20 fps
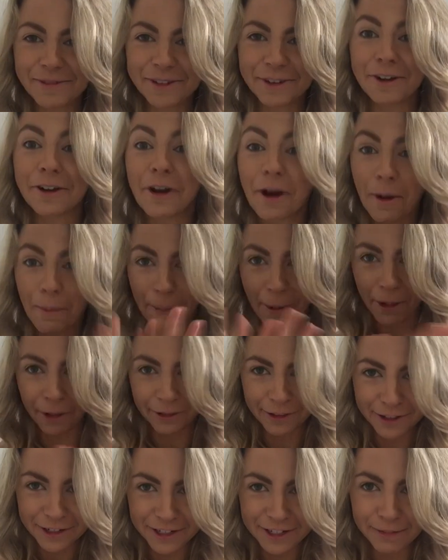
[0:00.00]
So
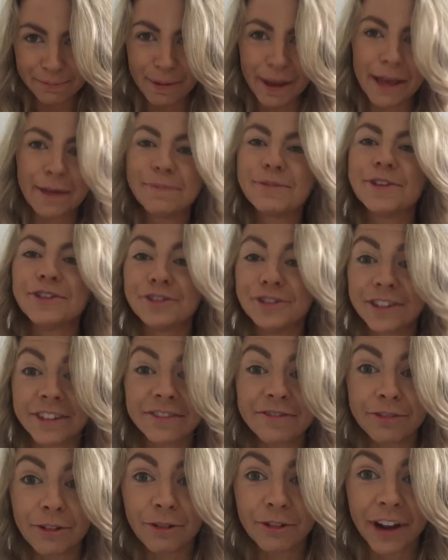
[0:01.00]
apologies peeps, you
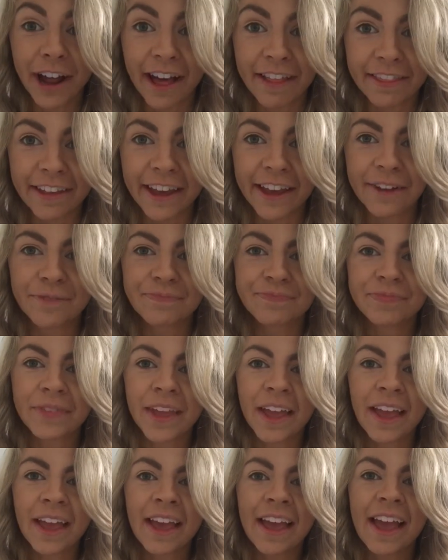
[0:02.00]
did fall down
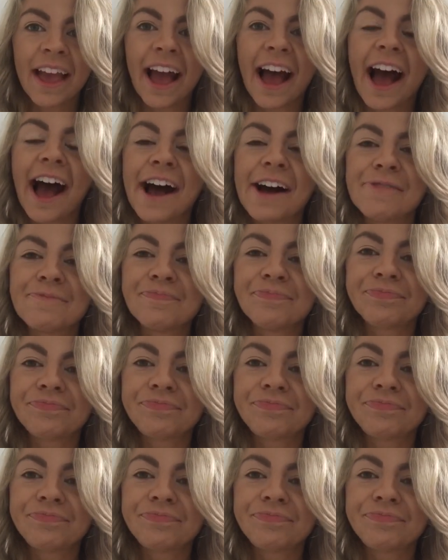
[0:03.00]
there.